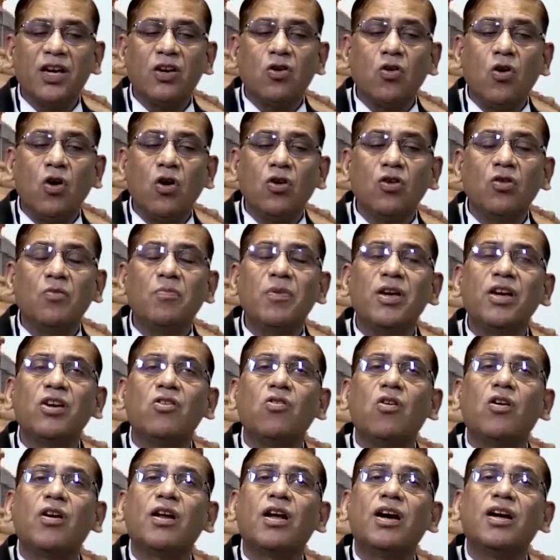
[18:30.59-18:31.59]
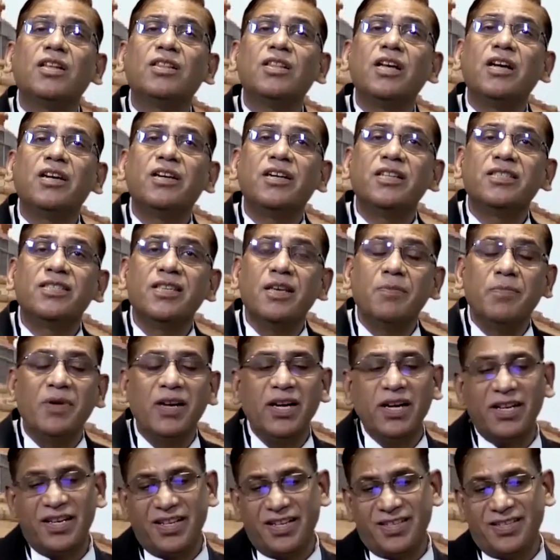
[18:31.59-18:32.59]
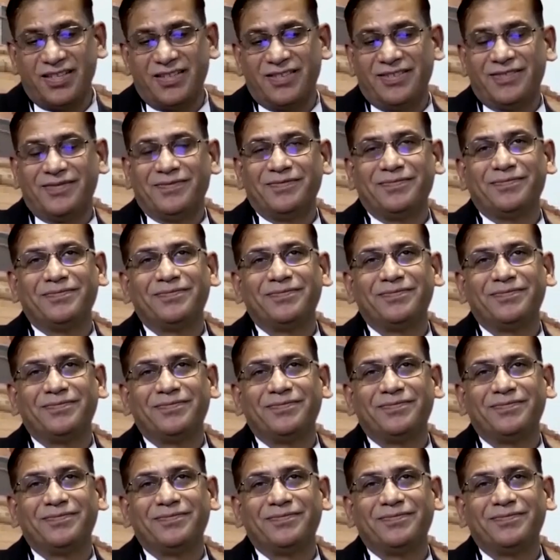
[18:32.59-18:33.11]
economic or other disabilities.